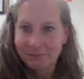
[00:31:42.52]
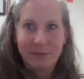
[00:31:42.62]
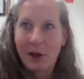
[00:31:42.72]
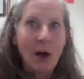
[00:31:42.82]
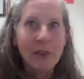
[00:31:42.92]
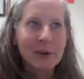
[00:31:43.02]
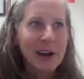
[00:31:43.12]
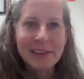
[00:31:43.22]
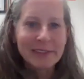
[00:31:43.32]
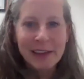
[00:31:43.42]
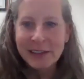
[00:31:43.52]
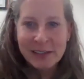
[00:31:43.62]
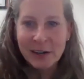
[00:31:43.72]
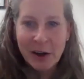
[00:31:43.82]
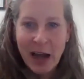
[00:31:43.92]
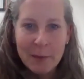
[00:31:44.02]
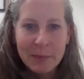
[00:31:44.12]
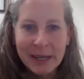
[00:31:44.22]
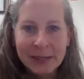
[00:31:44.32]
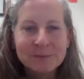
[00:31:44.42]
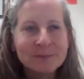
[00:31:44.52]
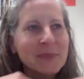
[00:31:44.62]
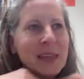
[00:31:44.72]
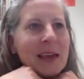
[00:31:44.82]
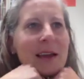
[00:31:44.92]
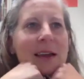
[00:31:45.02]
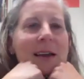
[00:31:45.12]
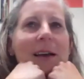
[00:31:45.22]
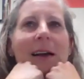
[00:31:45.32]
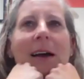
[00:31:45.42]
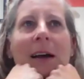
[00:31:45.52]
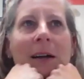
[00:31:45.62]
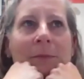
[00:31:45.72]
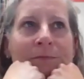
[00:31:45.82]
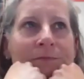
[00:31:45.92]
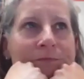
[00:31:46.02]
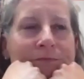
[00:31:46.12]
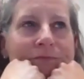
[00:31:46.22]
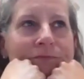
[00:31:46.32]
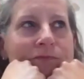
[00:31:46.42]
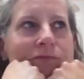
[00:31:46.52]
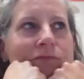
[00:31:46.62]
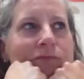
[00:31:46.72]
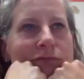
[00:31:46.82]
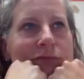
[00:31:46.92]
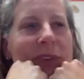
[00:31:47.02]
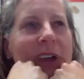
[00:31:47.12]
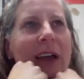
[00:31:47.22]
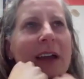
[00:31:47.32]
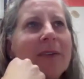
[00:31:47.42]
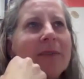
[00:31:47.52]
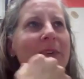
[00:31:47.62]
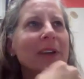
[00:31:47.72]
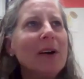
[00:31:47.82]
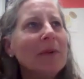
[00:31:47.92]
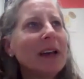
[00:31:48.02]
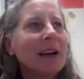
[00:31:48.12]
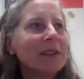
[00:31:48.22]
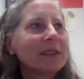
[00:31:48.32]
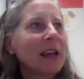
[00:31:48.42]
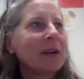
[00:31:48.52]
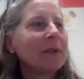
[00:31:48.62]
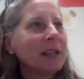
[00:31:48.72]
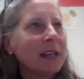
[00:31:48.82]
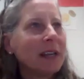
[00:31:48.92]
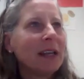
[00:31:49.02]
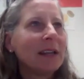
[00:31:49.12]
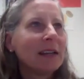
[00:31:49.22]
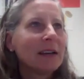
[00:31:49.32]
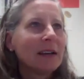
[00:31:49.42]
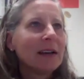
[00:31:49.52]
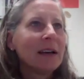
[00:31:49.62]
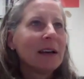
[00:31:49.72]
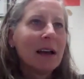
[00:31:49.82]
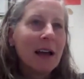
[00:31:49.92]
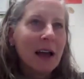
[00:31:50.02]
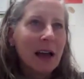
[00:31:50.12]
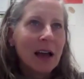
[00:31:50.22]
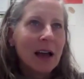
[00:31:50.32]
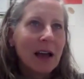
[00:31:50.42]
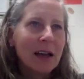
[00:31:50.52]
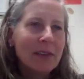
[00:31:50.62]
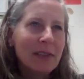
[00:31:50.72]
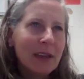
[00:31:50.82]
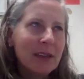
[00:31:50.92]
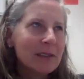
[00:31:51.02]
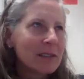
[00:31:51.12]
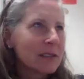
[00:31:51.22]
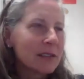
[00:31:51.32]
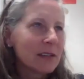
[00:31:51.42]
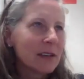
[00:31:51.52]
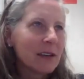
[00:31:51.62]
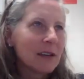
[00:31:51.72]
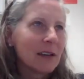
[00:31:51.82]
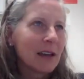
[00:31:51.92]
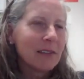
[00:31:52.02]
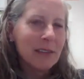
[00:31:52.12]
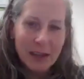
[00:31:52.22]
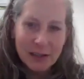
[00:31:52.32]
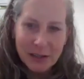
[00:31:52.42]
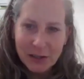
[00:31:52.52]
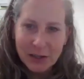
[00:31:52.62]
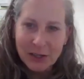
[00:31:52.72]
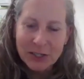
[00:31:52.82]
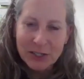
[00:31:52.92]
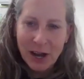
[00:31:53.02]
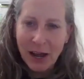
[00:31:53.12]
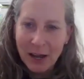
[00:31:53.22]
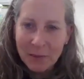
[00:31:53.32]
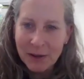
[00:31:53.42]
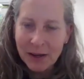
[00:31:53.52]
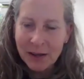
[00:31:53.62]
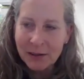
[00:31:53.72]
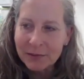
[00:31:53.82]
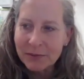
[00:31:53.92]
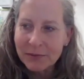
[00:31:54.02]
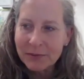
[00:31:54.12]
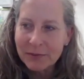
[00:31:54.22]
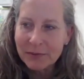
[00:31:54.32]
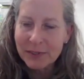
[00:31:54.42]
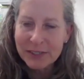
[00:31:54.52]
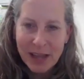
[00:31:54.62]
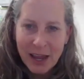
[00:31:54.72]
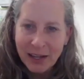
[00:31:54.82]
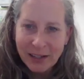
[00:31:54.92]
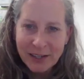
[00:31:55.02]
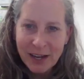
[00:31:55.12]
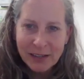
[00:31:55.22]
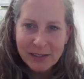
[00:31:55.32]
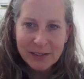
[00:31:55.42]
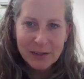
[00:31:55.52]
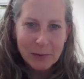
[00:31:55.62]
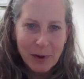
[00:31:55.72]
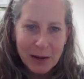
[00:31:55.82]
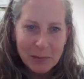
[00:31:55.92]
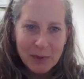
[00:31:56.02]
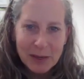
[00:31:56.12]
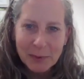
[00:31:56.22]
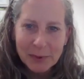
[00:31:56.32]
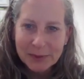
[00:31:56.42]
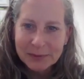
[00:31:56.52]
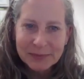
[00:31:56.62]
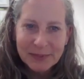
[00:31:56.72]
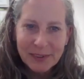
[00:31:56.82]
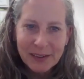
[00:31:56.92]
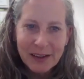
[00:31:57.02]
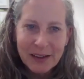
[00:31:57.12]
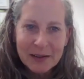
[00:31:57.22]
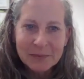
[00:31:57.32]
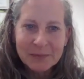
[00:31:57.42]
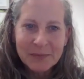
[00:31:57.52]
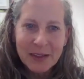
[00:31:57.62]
all the great things that are happening. Um I don't know what else I would need. I think I think I did a good job of saying yes to the right people. Um